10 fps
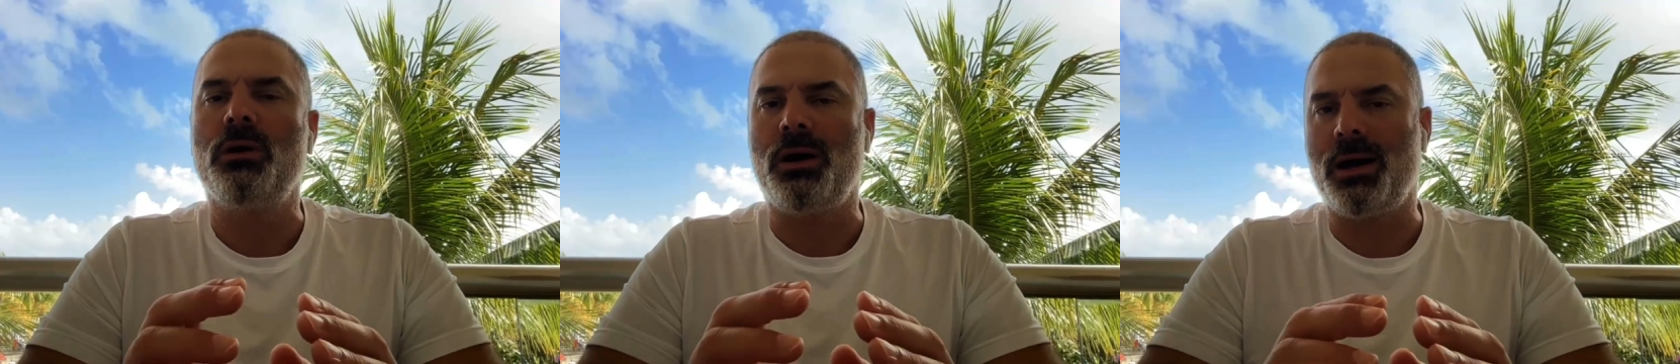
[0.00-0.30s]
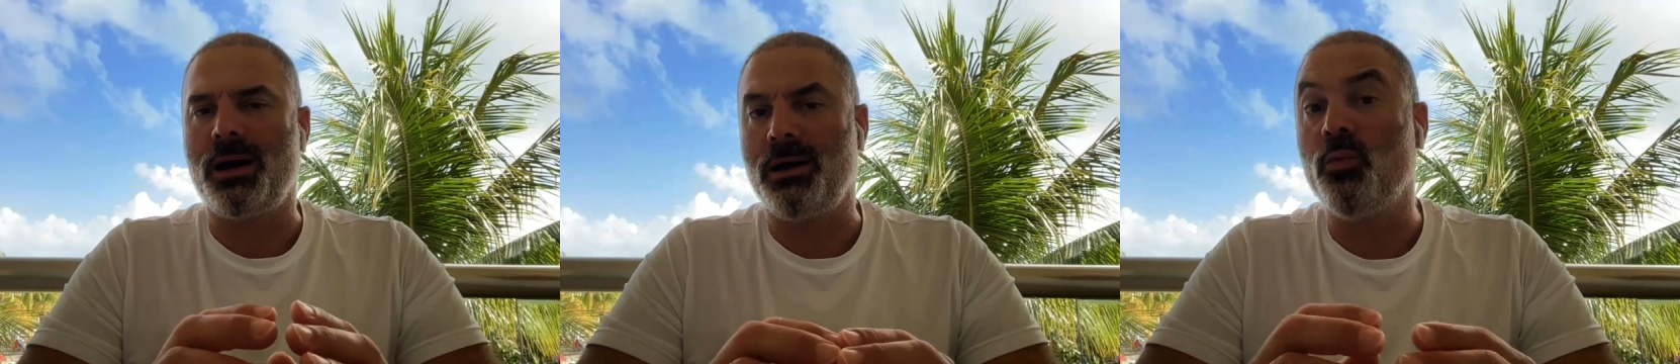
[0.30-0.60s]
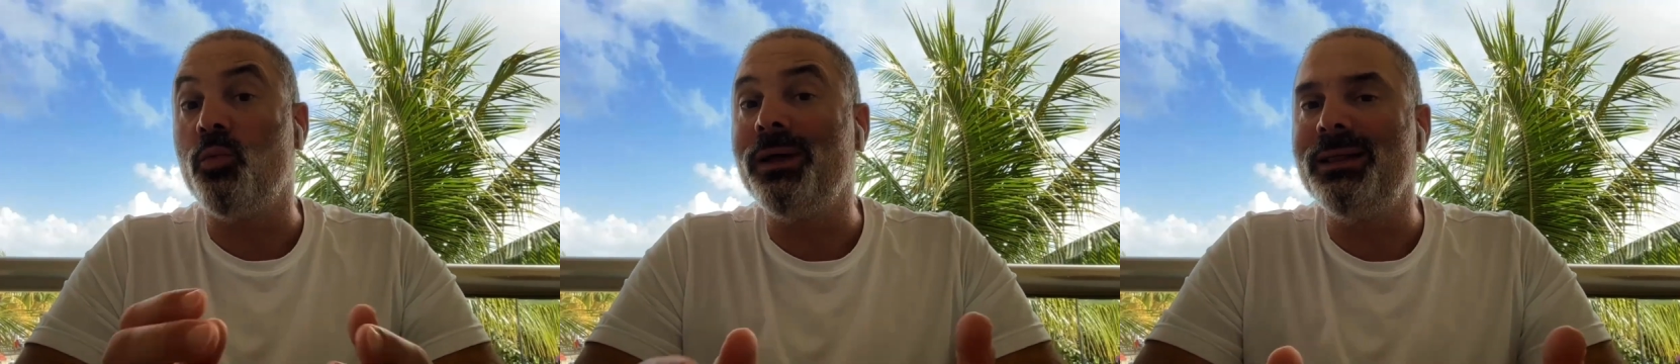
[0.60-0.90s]
uh,
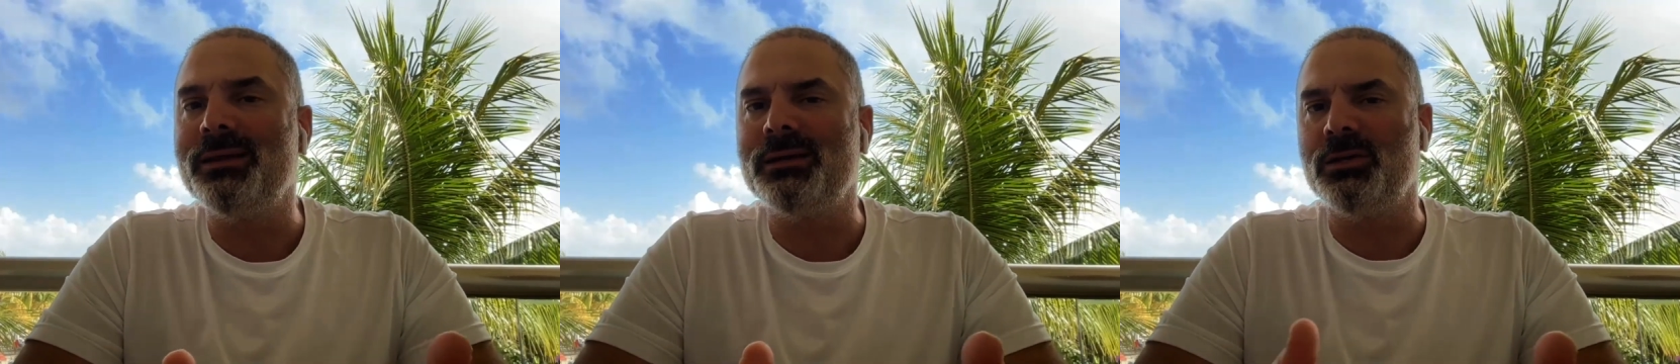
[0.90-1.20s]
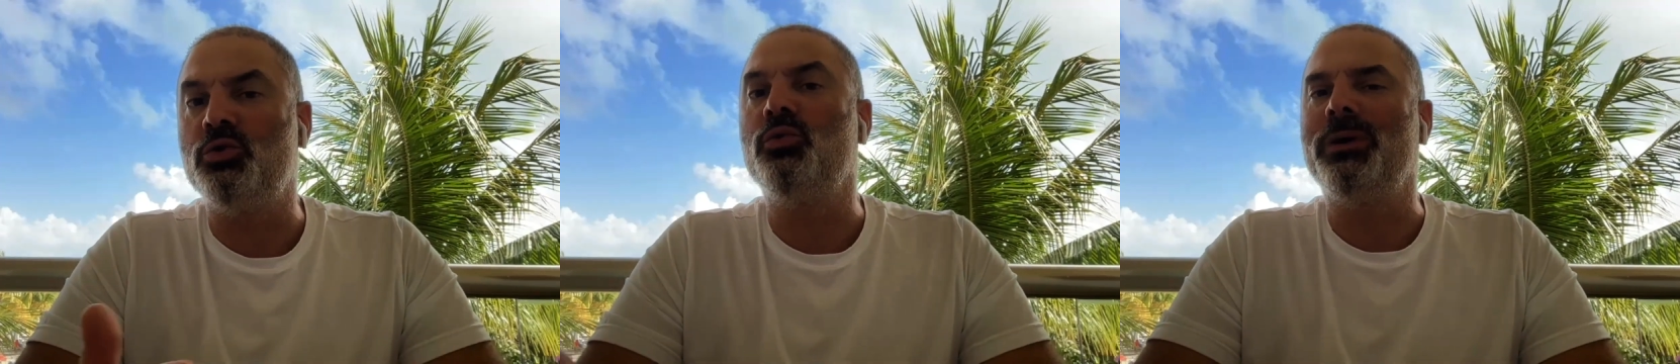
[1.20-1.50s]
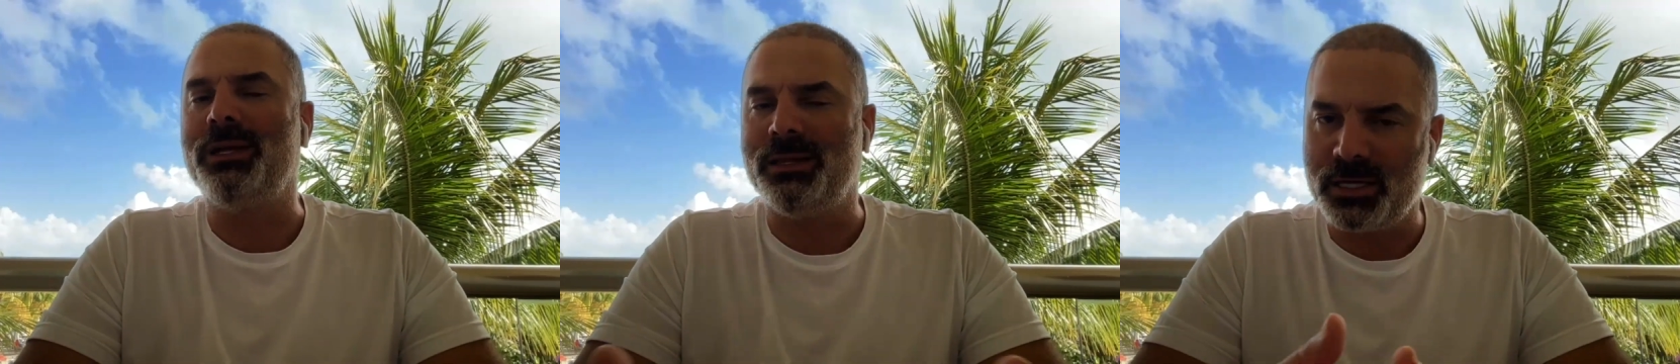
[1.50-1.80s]
will
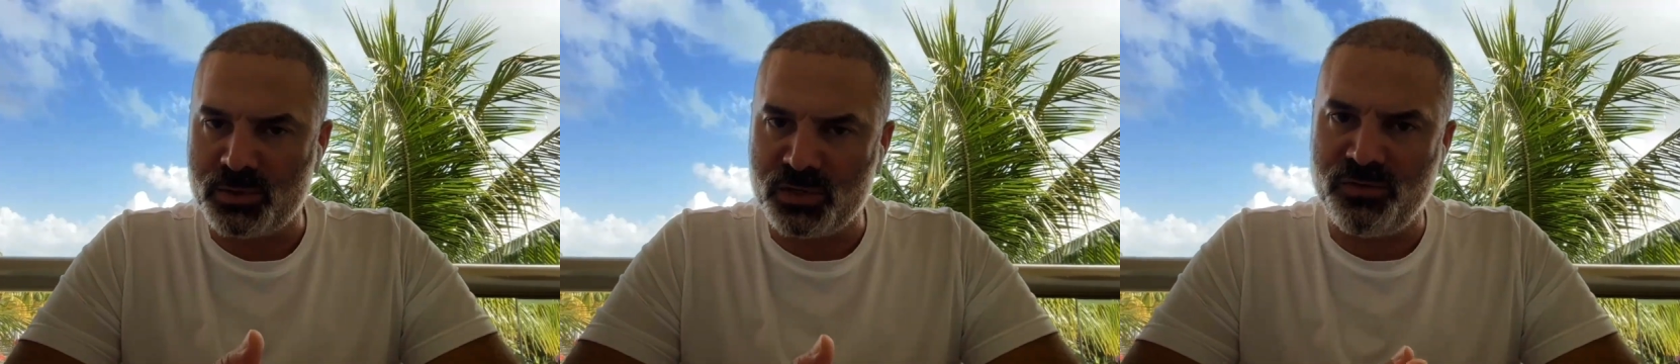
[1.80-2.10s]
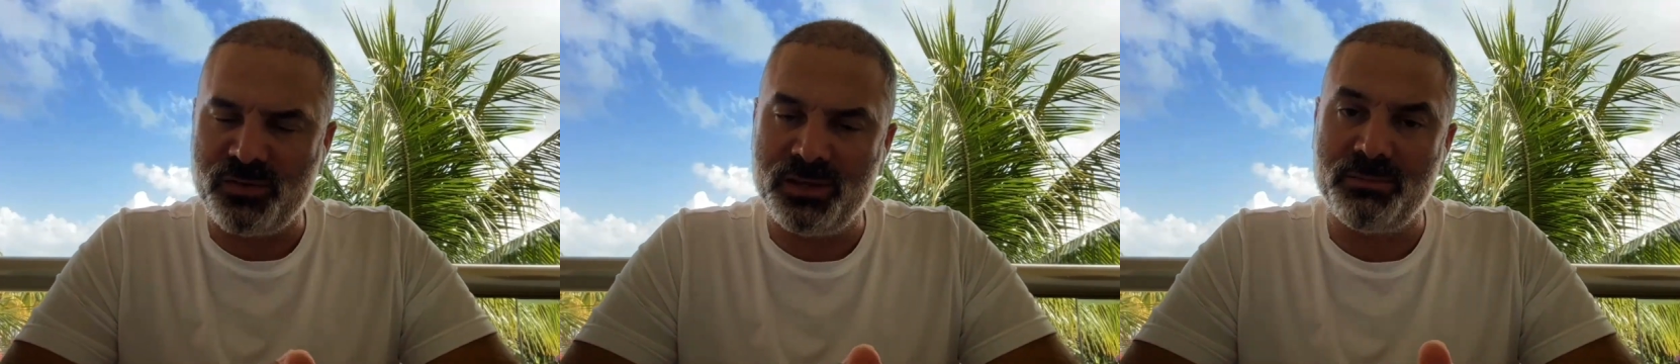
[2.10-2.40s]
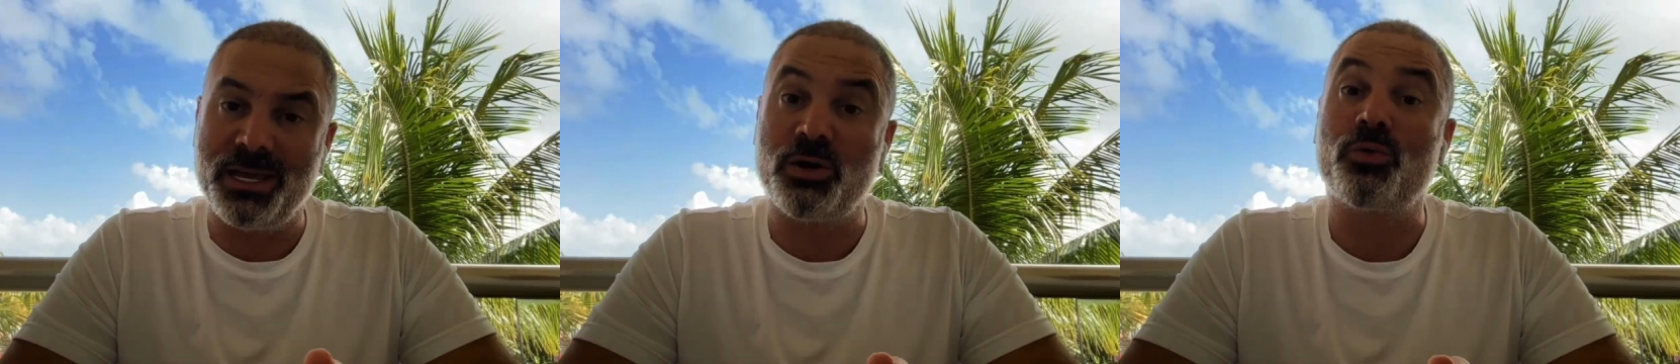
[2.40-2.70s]
do in terms of the
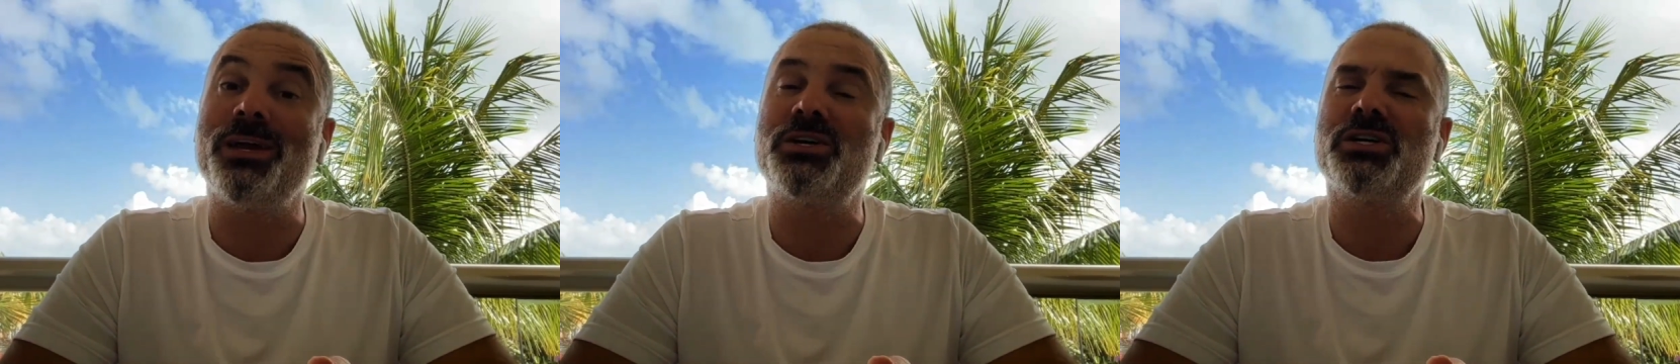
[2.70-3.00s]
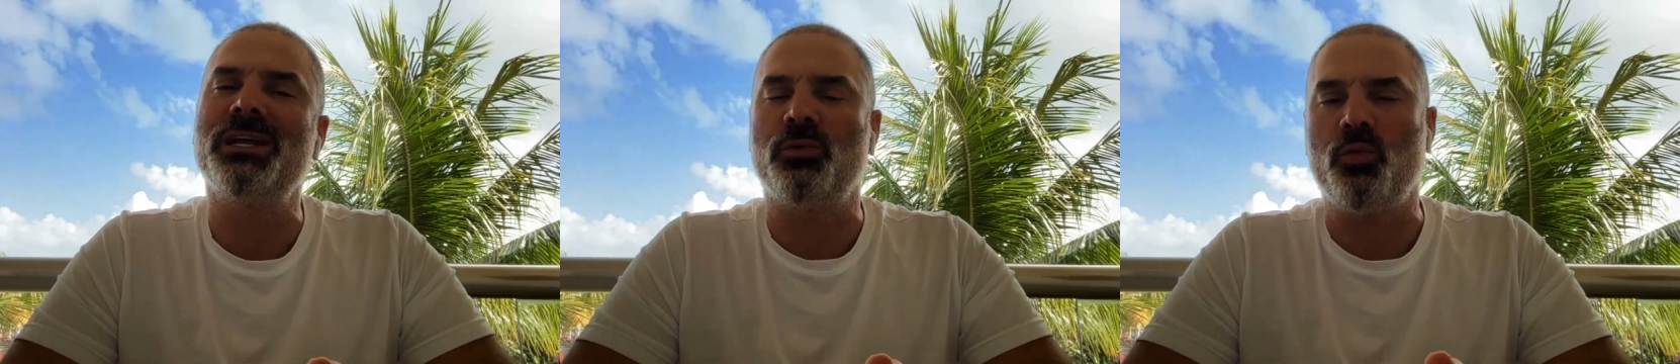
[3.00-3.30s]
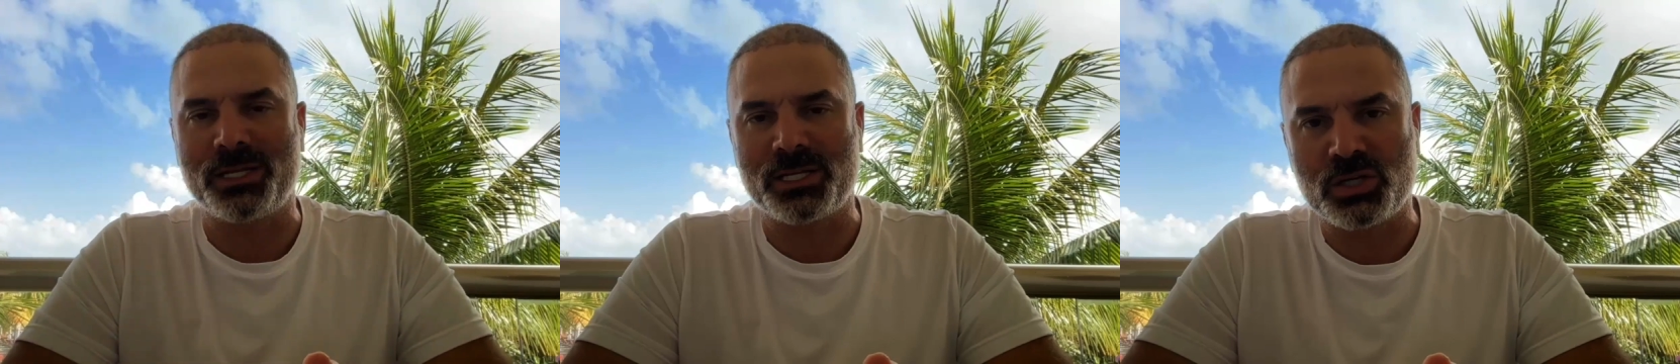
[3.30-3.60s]
migration
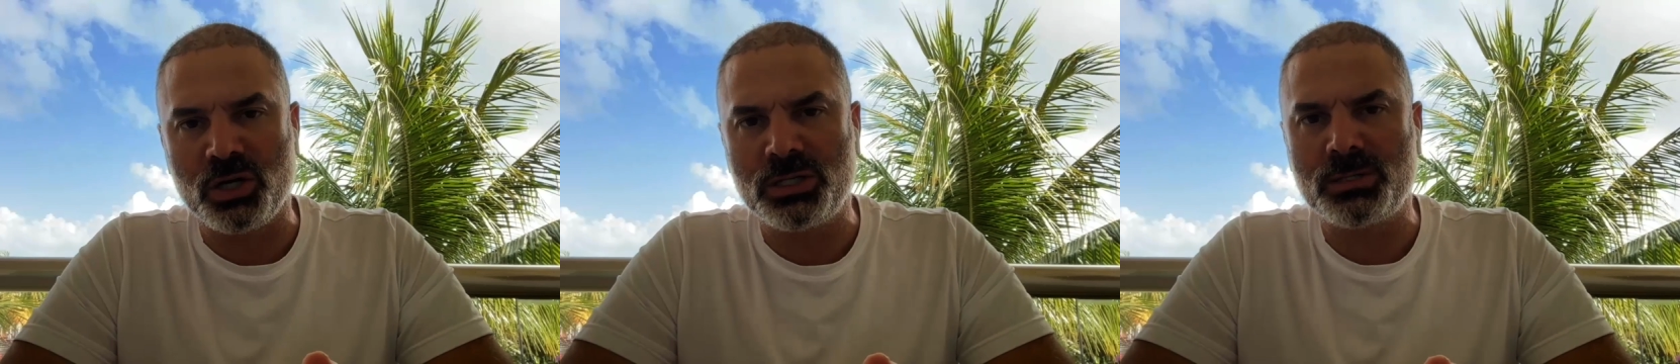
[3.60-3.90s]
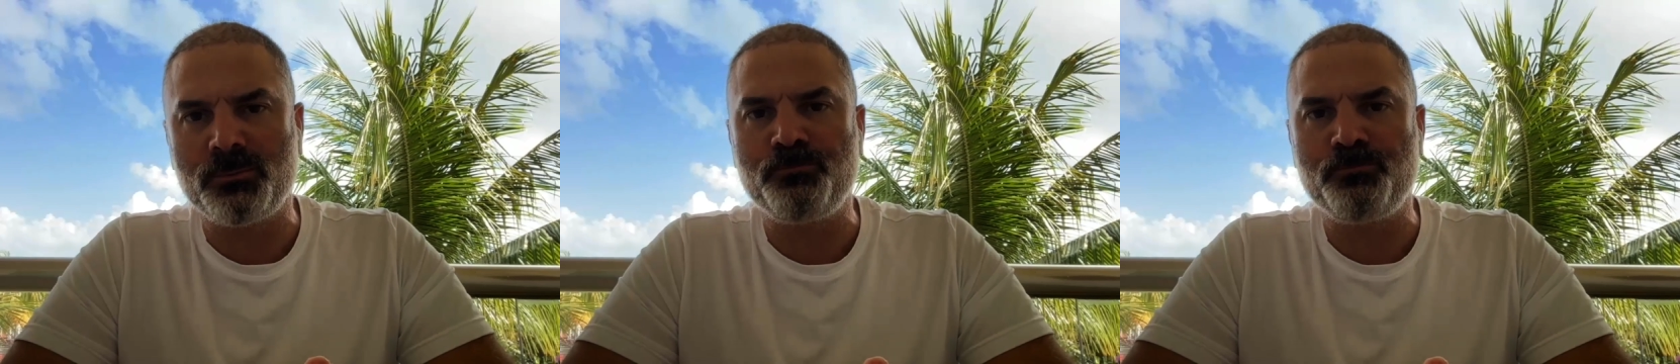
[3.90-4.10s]
and what's not.